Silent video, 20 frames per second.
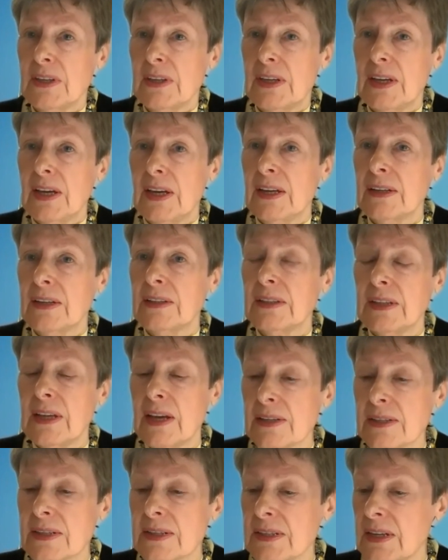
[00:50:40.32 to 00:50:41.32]
And
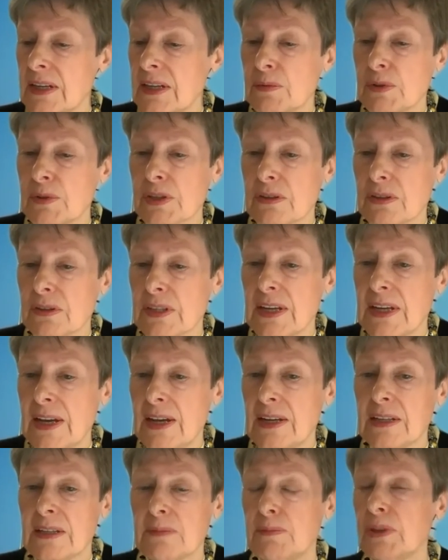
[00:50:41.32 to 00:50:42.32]
yes, it was
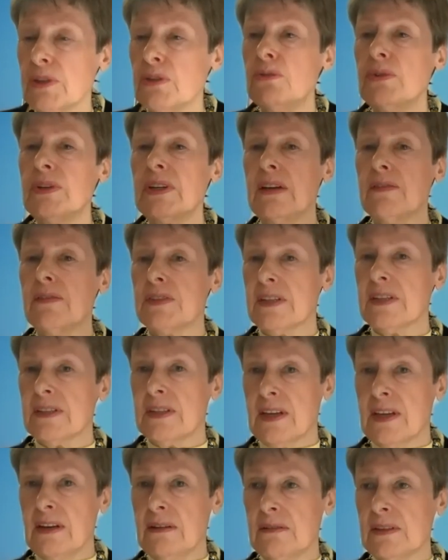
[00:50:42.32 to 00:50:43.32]
contained, but who gives us the
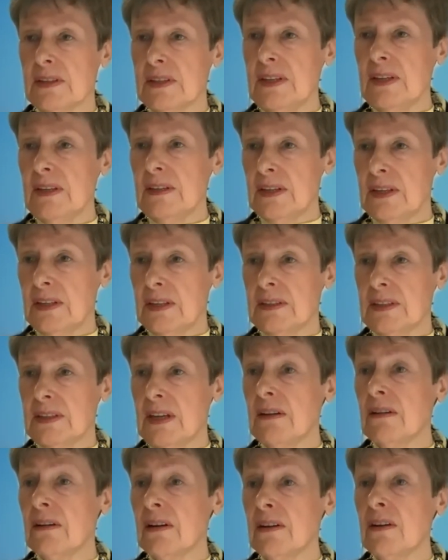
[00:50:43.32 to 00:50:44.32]
guarantee that
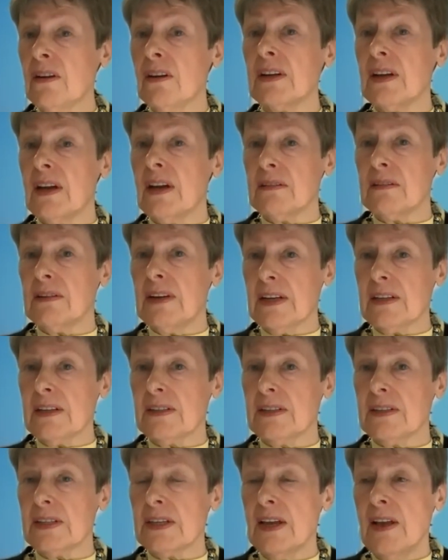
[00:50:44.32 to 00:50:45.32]
there are not other
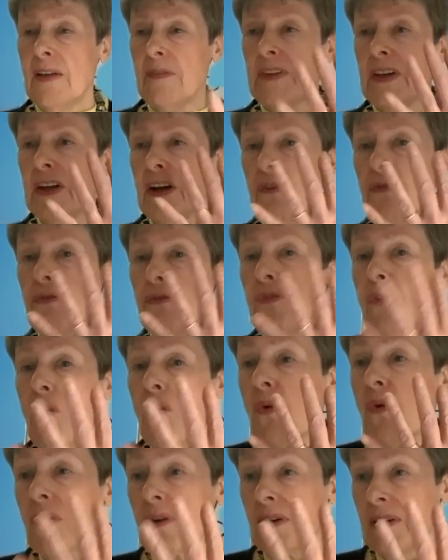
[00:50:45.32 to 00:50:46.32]
accidents? There are
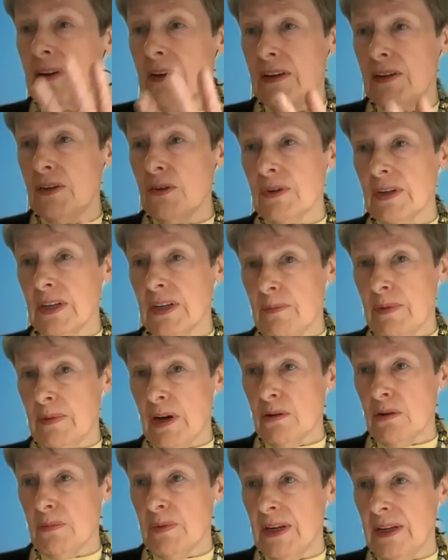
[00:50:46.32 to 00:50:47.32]
4 nuclear
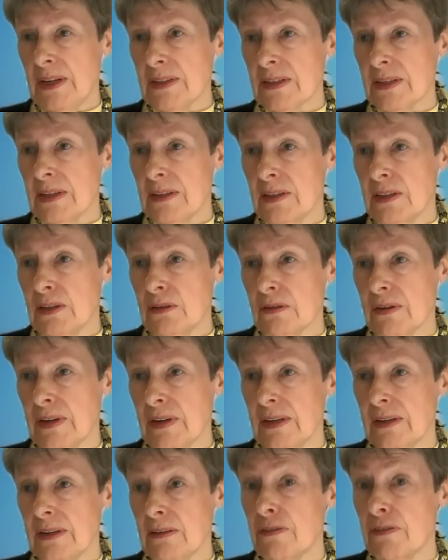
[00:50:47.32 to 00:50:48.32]
power plants in the
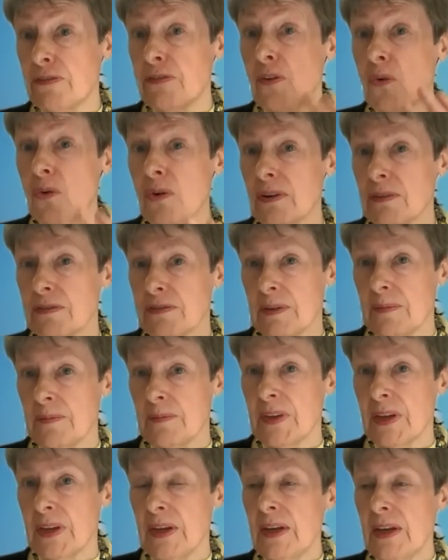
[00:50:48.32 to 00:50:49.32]
Ukraine, 4 of
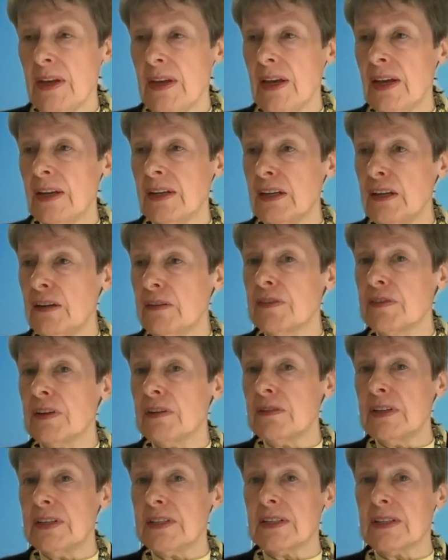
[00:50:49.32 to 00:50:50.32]
them. And if
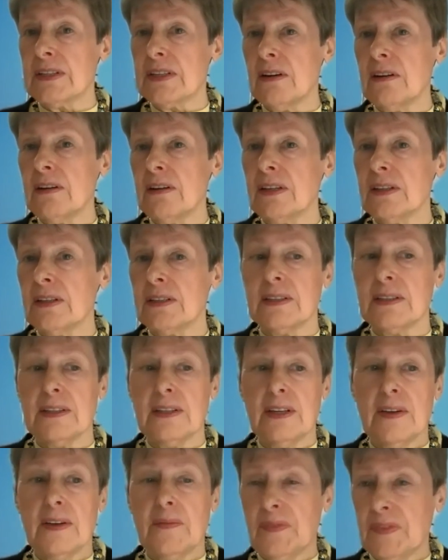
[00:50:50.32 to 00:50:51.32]
there is a target
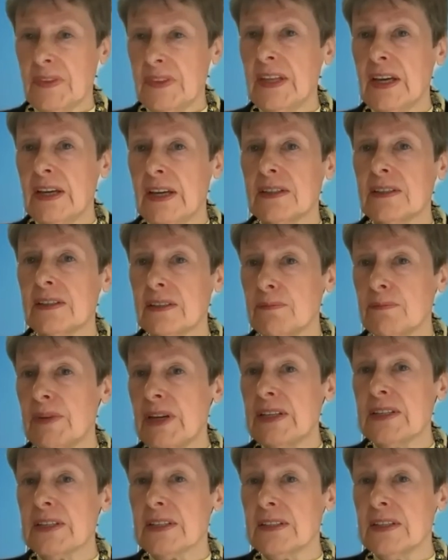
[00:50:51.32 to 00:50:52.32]
that
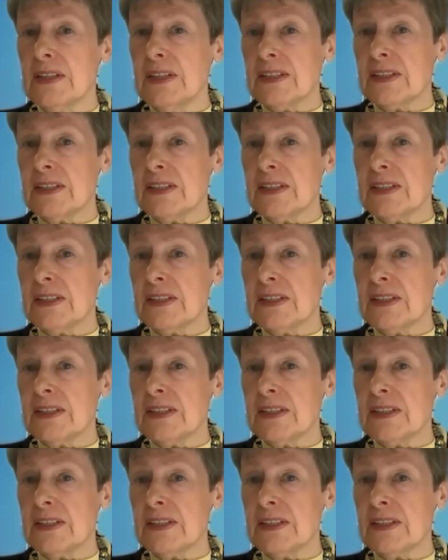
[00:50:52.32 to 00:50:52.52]
basically